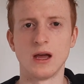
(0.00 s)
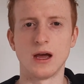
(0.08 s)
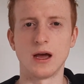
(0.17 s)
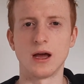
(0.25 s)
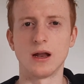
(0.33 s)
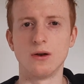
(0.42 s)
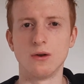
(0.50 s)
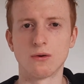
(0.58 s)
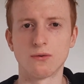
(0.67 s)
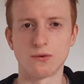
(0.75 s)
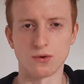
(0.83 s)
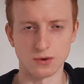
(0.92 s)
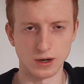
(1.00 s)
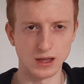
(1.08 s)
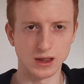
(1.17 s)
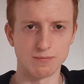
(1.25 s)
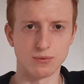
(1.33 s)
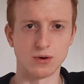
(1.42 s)
and look for
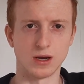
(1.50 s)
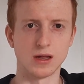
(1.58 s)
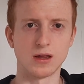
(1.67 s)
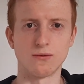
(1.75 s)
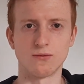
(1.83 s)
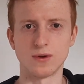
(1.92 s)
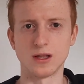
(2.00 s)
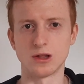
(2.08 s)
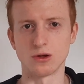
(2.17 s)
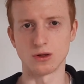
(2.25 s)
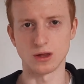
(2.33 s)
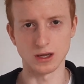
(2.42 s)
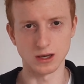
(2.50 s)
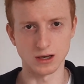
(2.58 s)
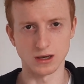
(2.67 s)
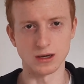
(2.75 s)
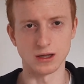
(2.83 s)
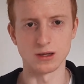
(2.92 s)
anti-pronation features
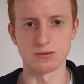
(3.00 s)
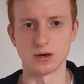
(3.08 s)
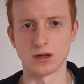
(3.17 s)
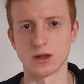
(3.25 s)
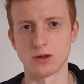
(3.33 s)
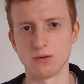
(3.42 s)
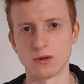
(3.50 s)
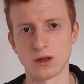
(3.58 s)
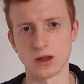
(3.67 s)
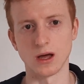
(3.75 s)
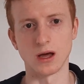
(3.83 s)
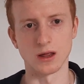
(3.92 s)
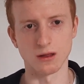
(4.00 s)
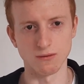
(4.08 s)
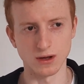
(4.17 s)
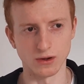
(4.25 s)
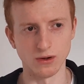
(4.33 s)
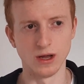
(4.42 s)
in these running shoes as well.